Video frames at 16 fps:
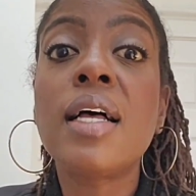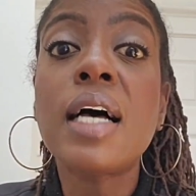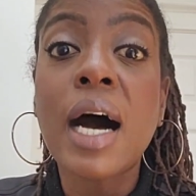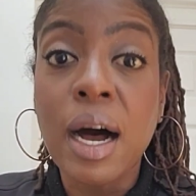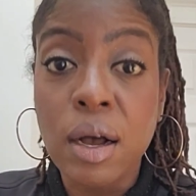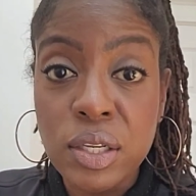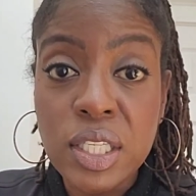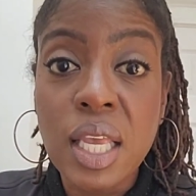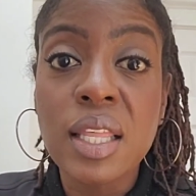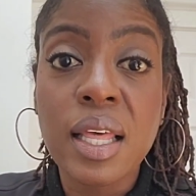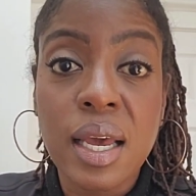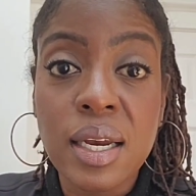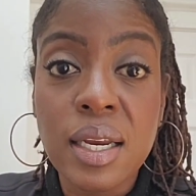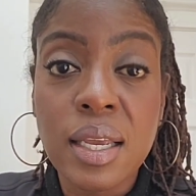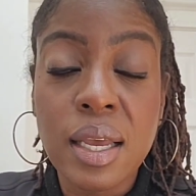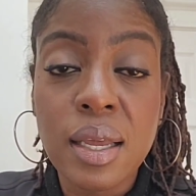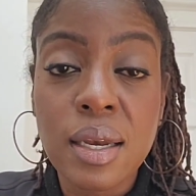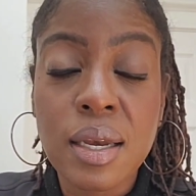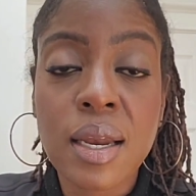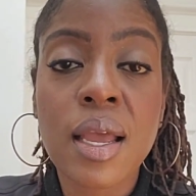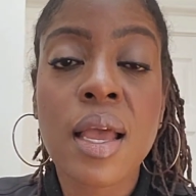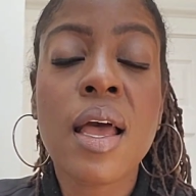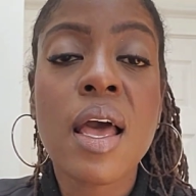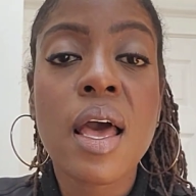I'll say that again.
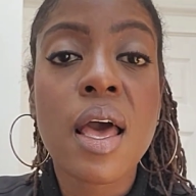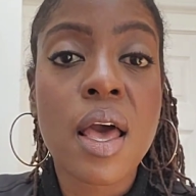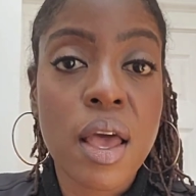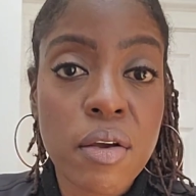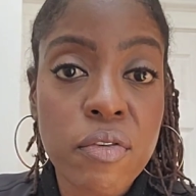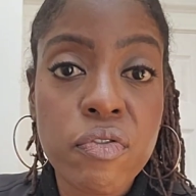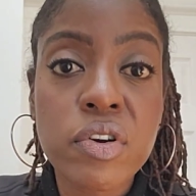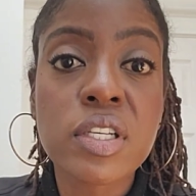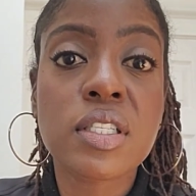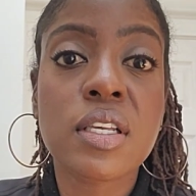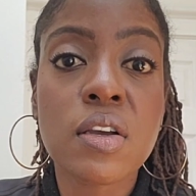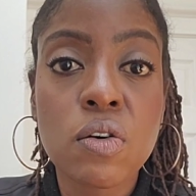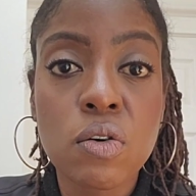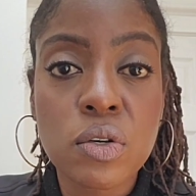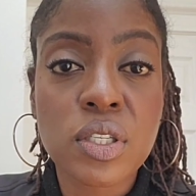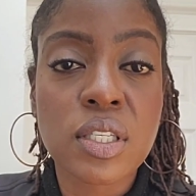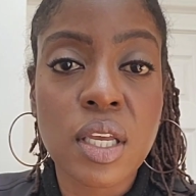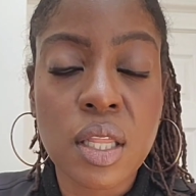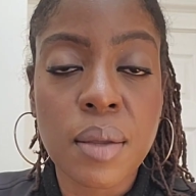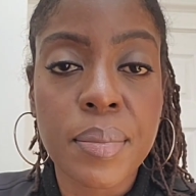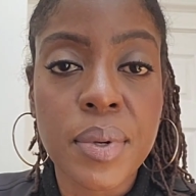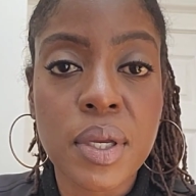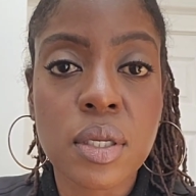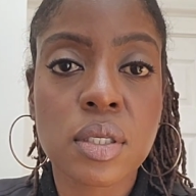Every single
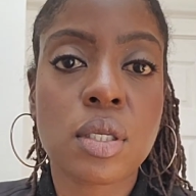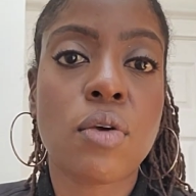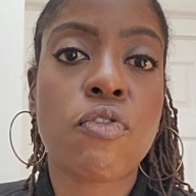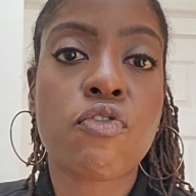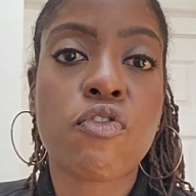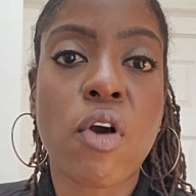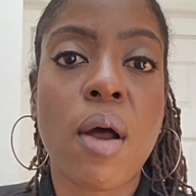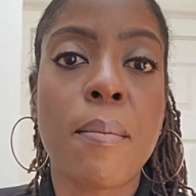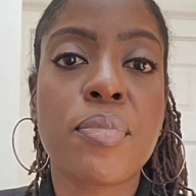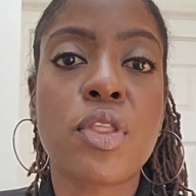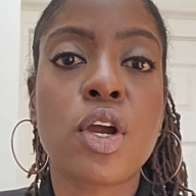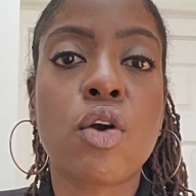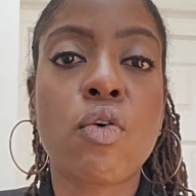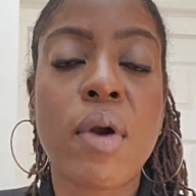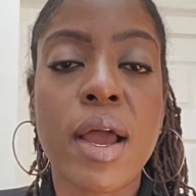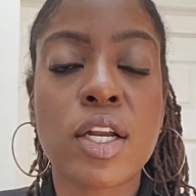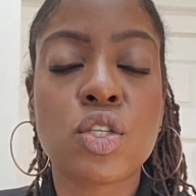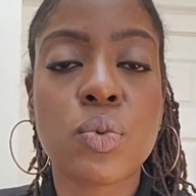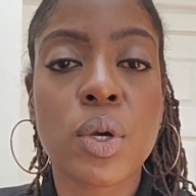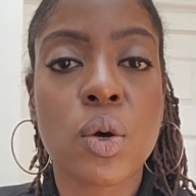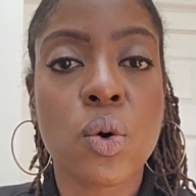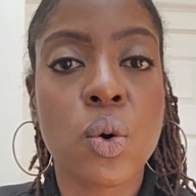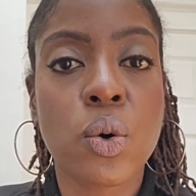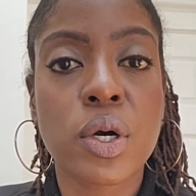syllabus from the
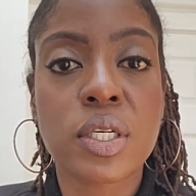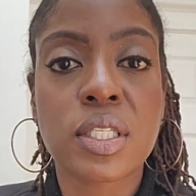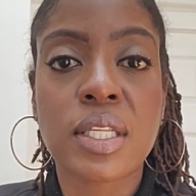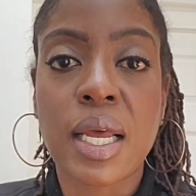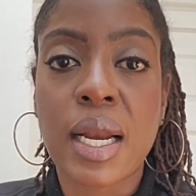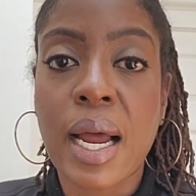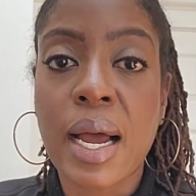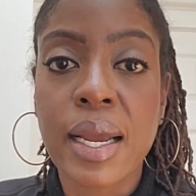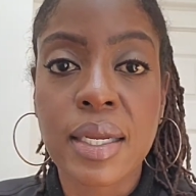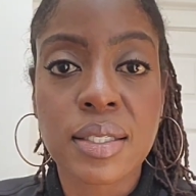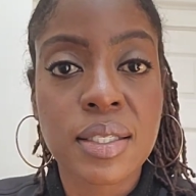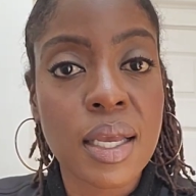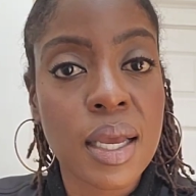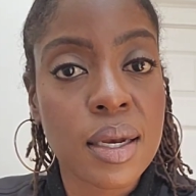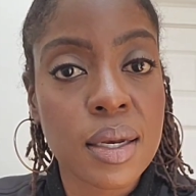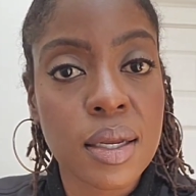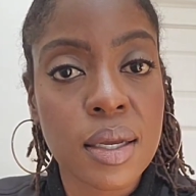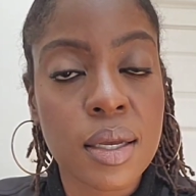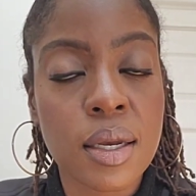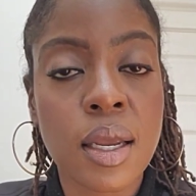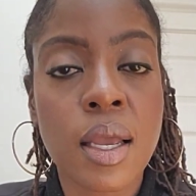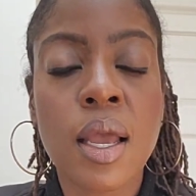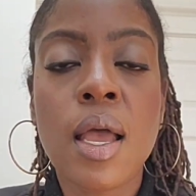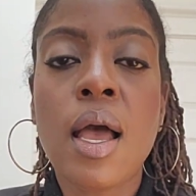graduate course that I
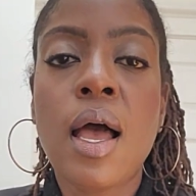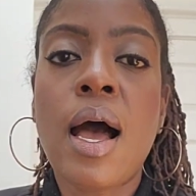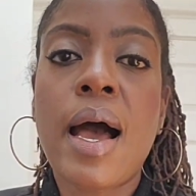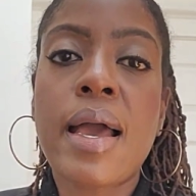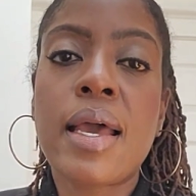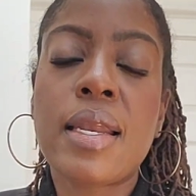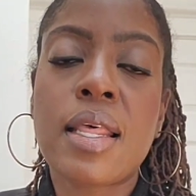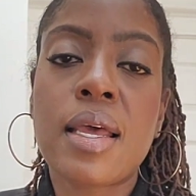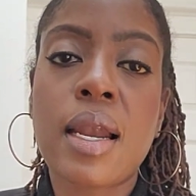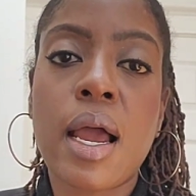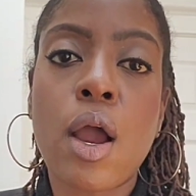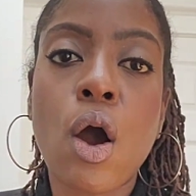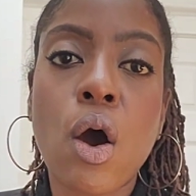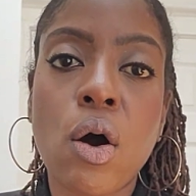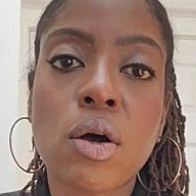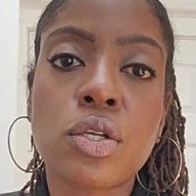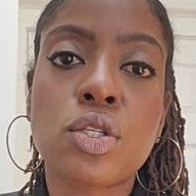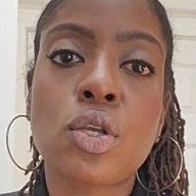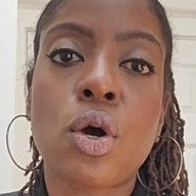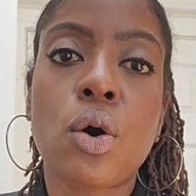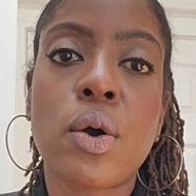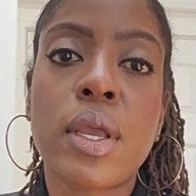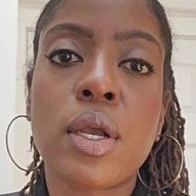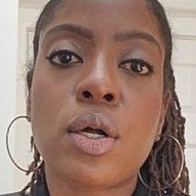attended. And then I
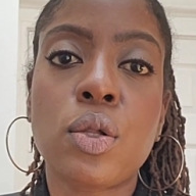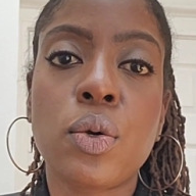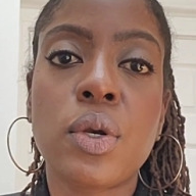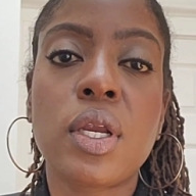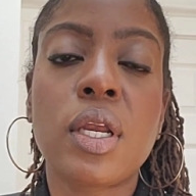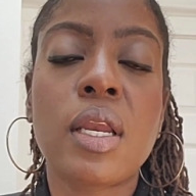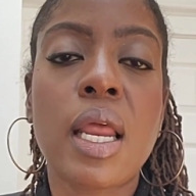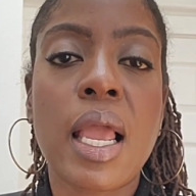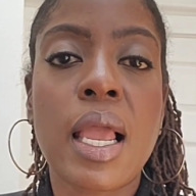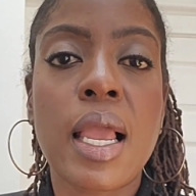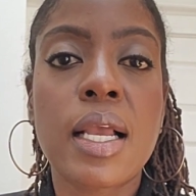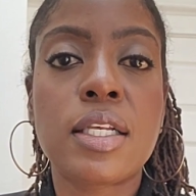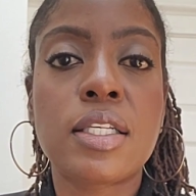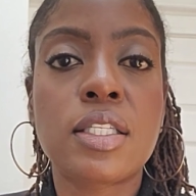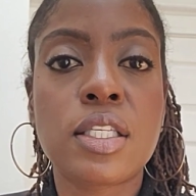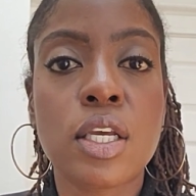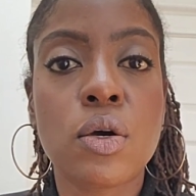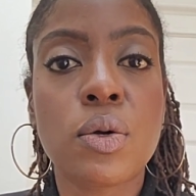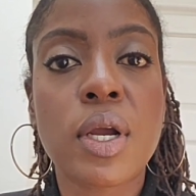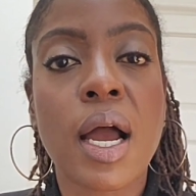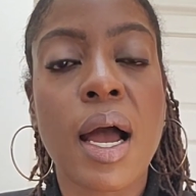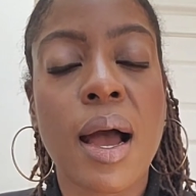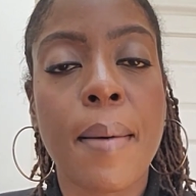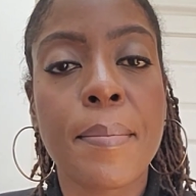also included a sealed
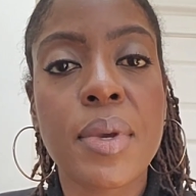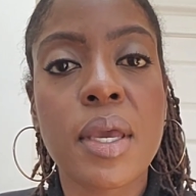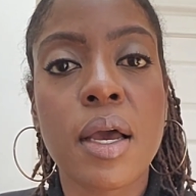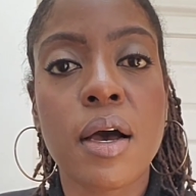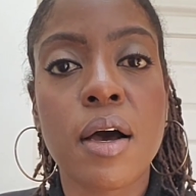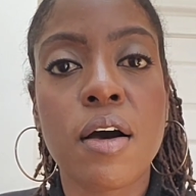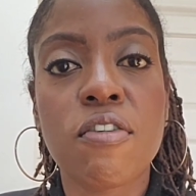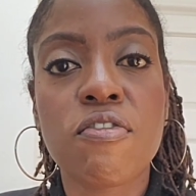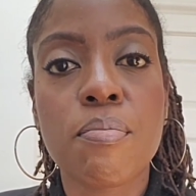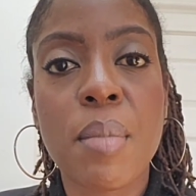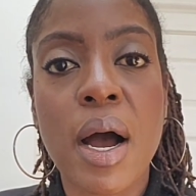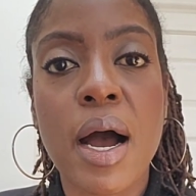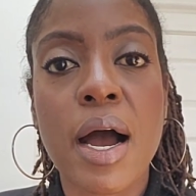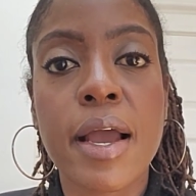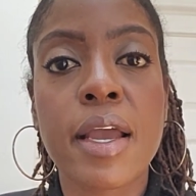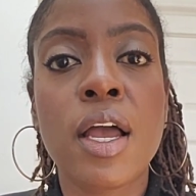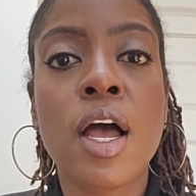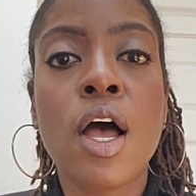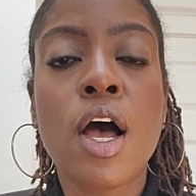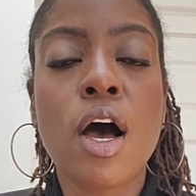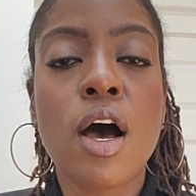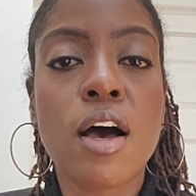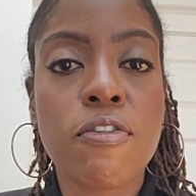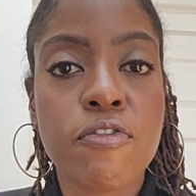copy of my
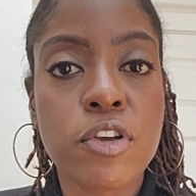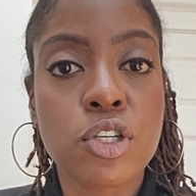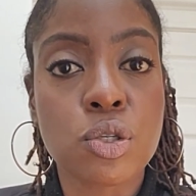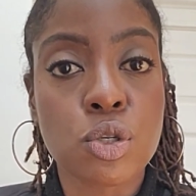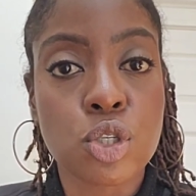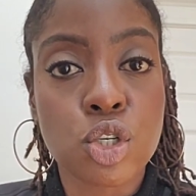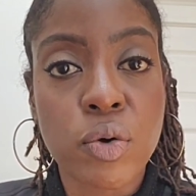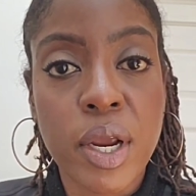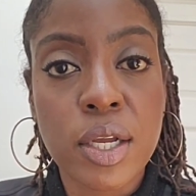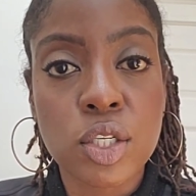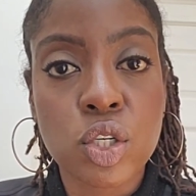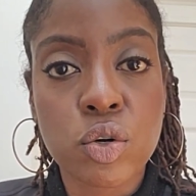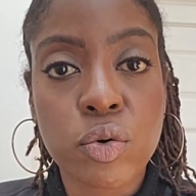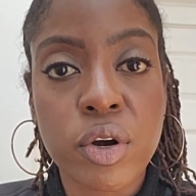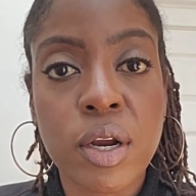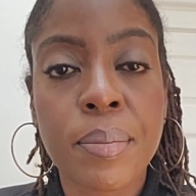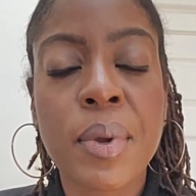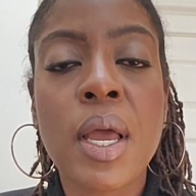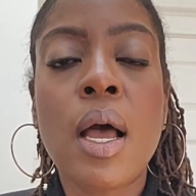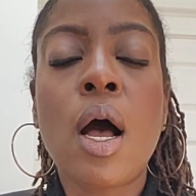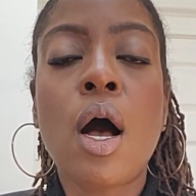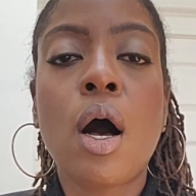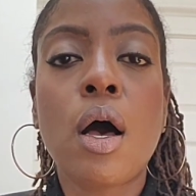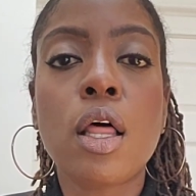official transcript,
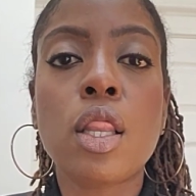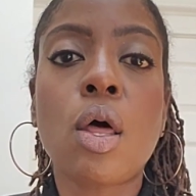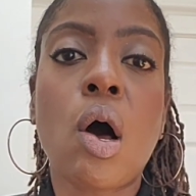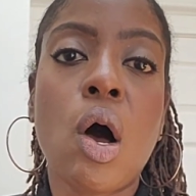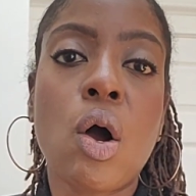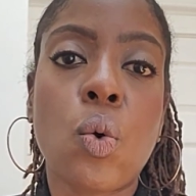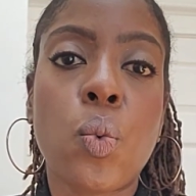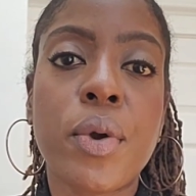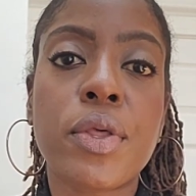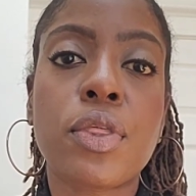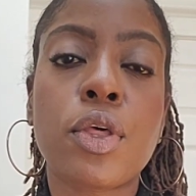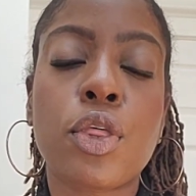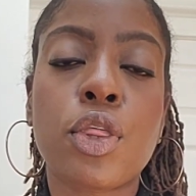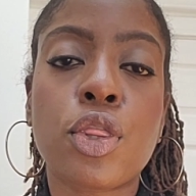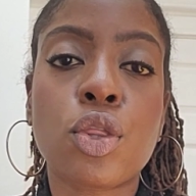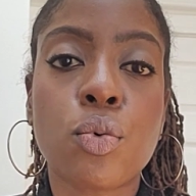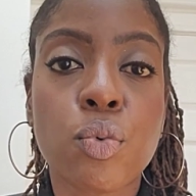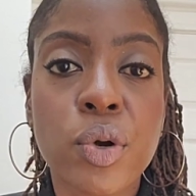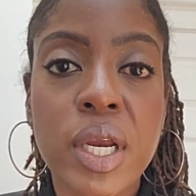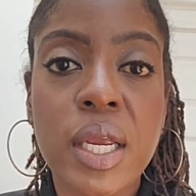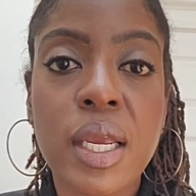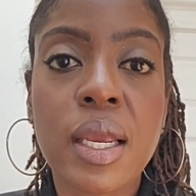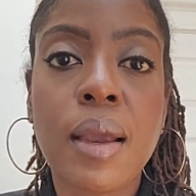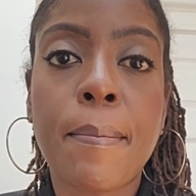along with
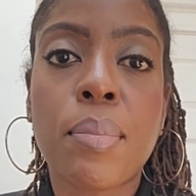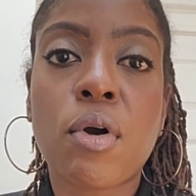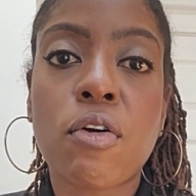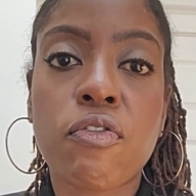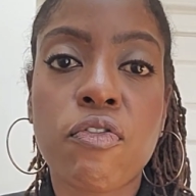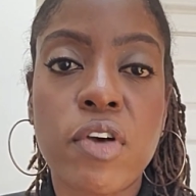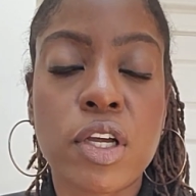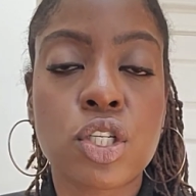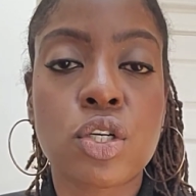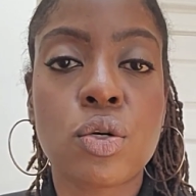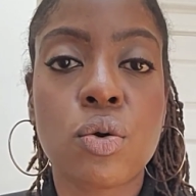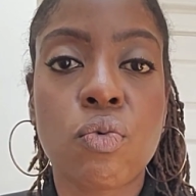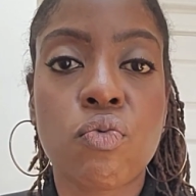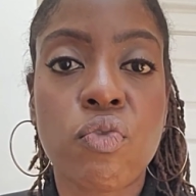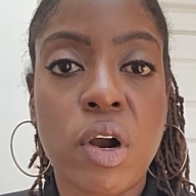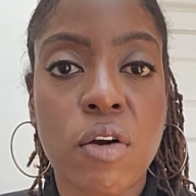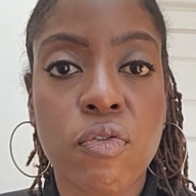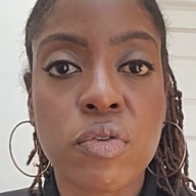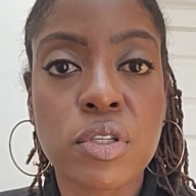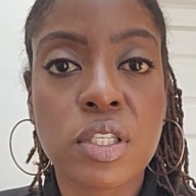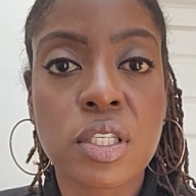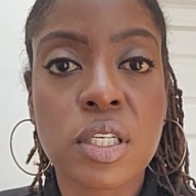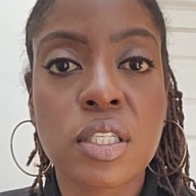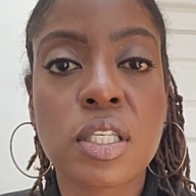3 professional
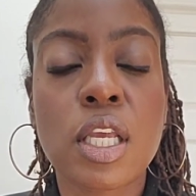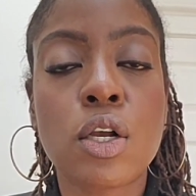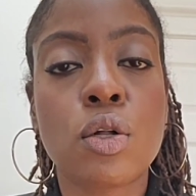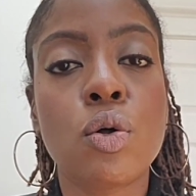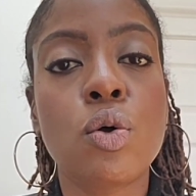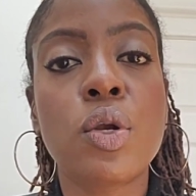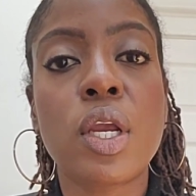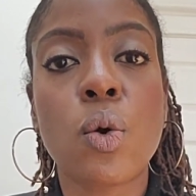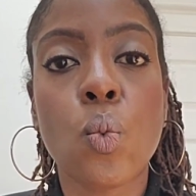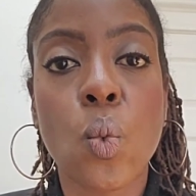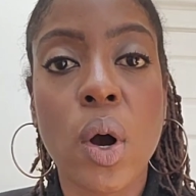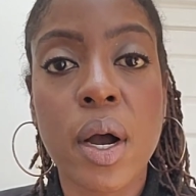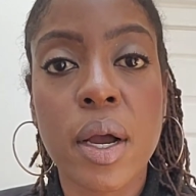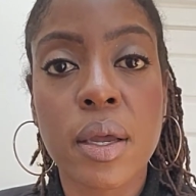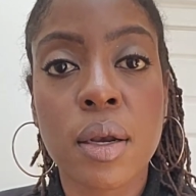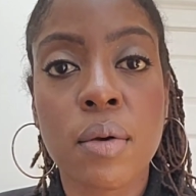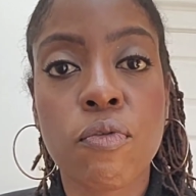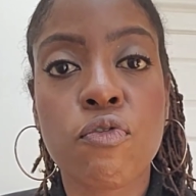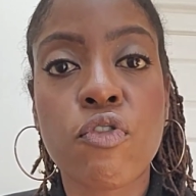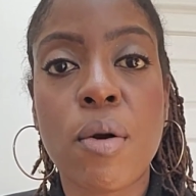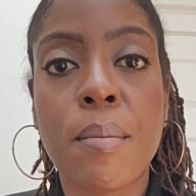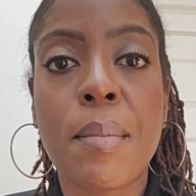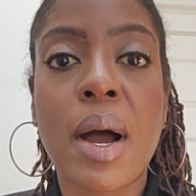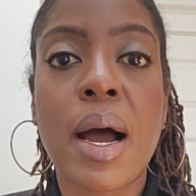references, including one
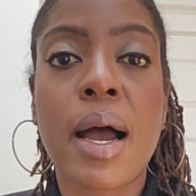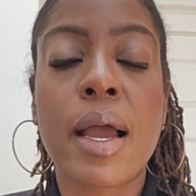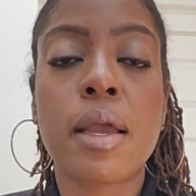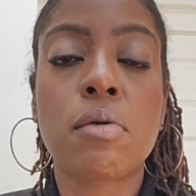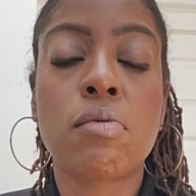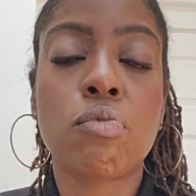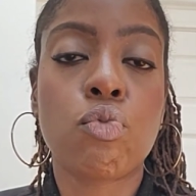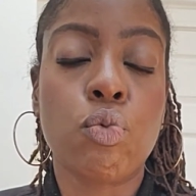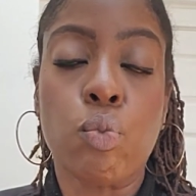from my,